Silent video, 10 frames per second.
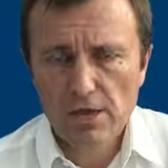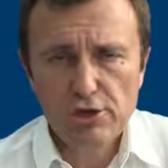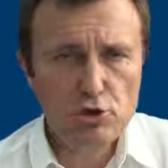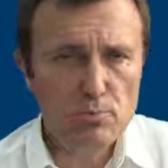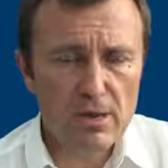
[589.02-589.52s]

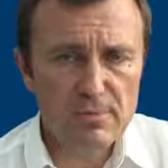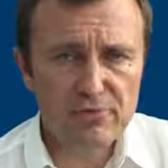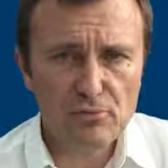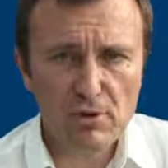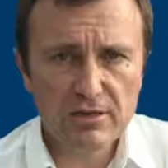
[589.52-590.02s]
You may be
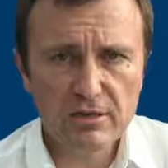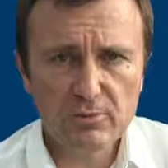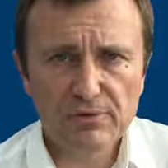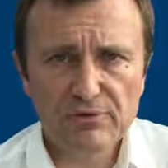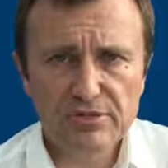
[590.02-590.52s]
familiar
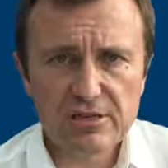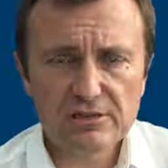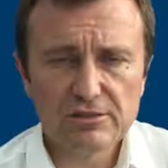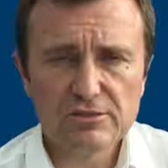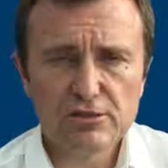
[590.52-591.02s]
with
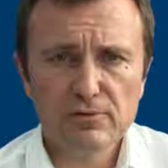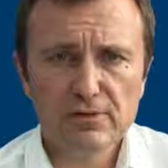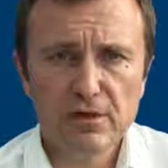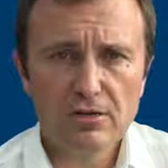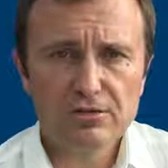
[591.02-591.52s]
discussions over
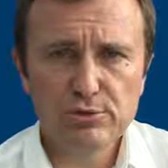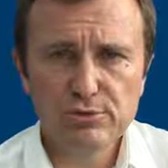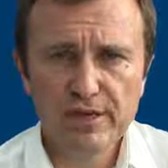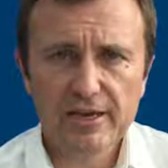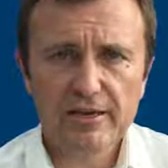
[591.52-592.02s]
the last 2
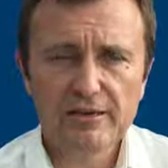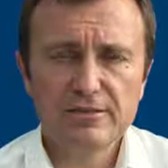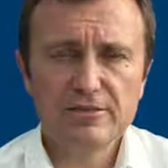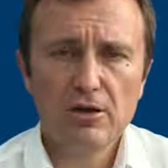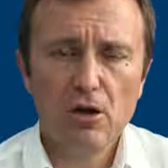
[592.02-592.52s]

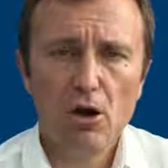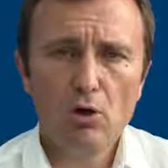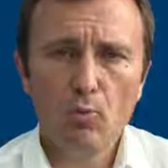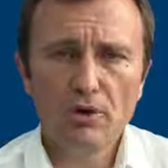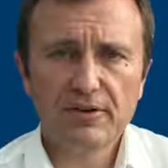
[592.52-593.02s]
decades
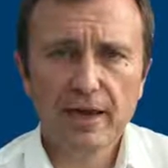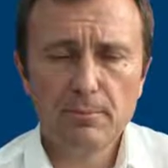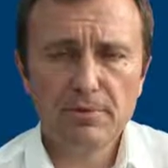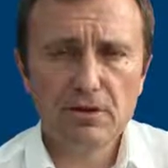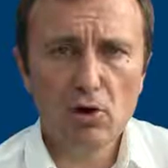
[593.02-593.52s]
on what
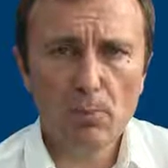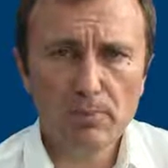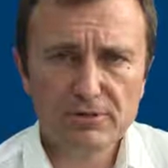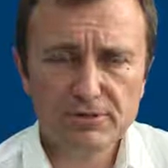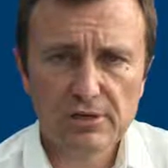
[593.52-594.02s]
can be
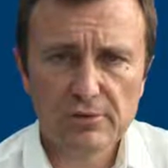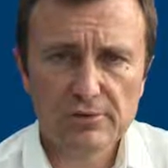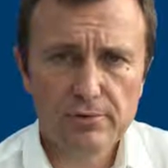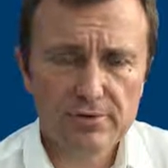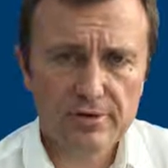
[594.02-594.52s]
accomplished
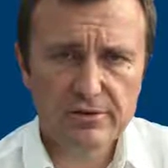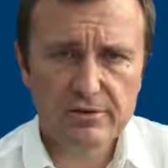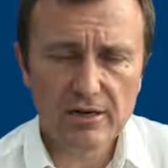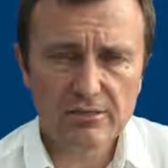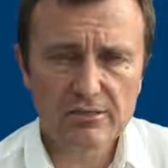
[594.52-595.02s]
through the
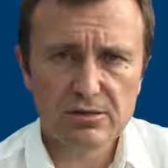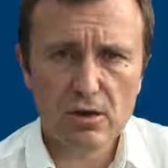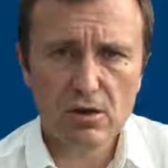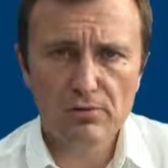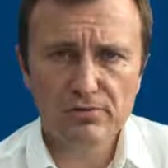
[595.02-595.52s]
introduction
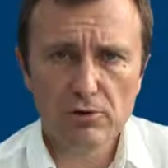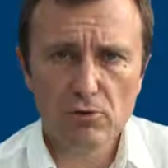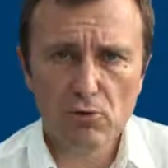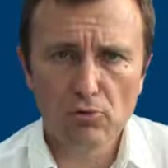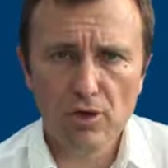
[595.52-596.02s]
of
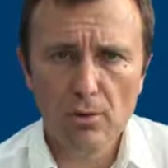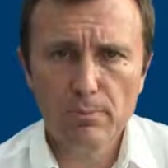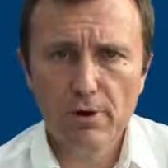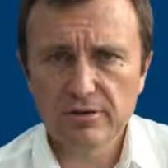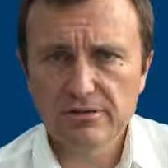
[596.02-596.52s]
so-called
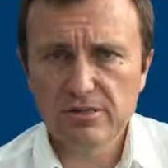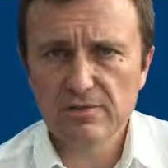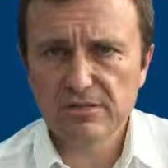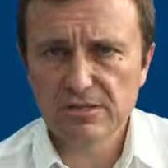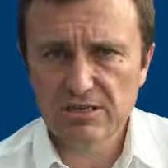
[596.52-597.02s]
product
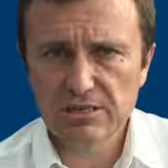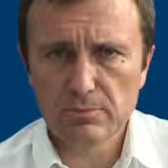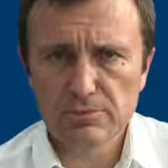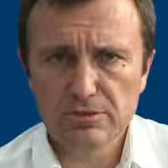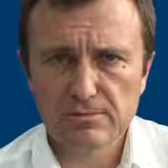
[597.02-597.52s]
service
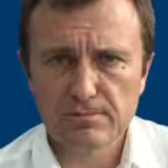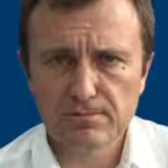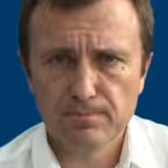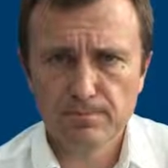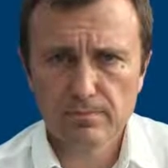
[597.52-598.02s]
systems.
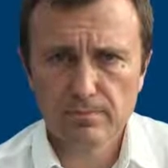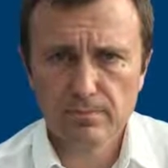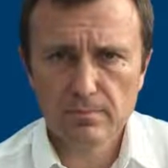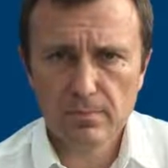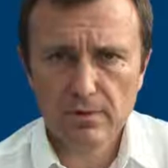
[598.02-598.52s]

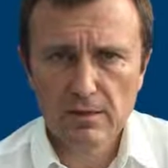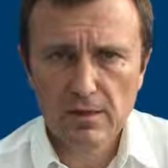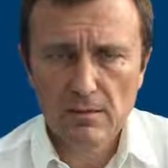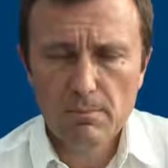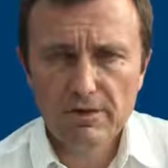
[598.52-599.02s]

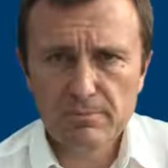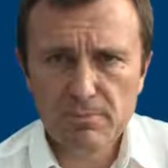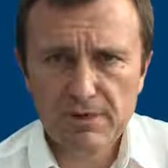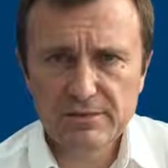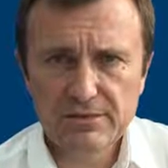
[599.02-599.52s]
But
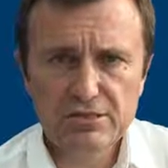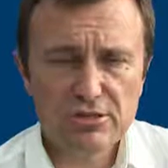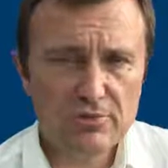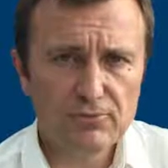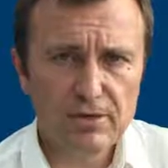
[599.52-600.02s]
embedded
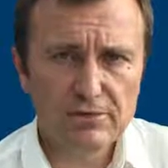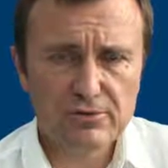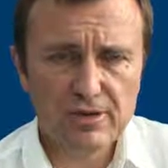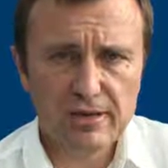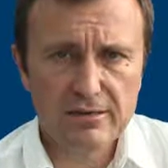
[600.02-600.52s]
software
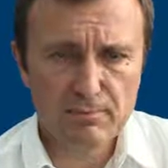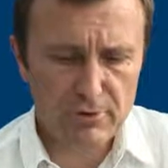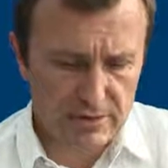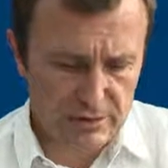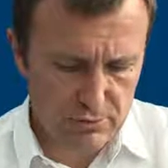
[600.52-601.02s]
today
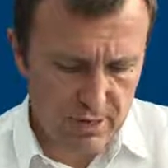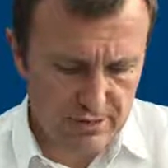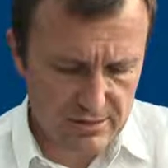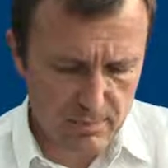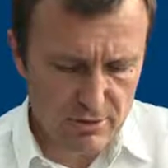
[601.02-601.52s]
brings to
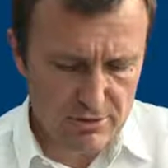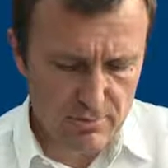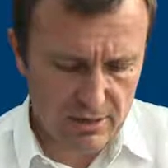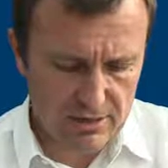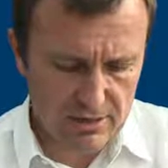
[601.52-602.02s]
us the
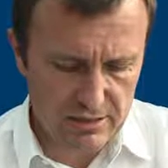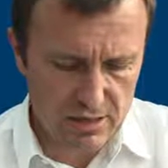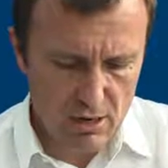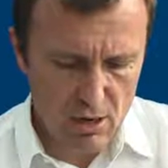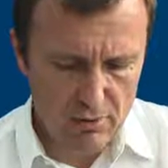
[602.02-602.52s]
possibility
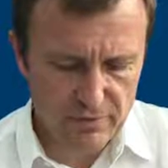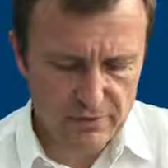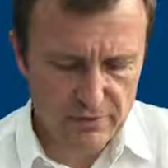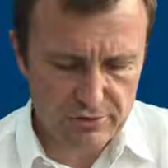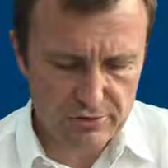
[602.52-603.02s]
of
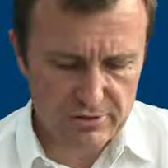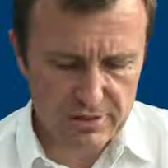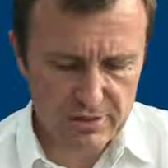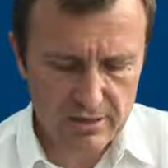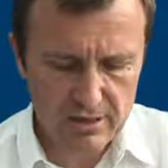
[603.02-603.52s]
introducing